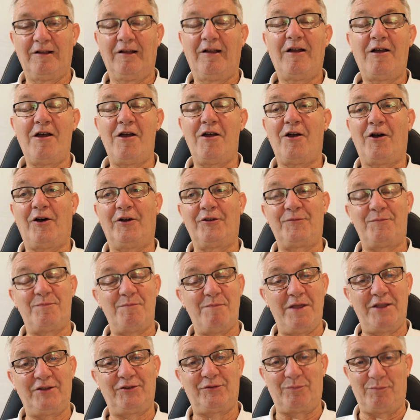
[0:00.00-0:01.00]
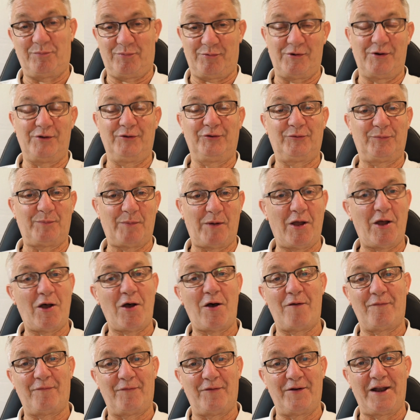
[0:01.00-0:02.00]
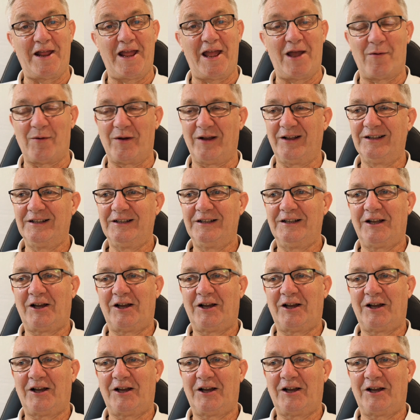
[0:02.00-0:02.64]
I'd missed Bruce by half an hour.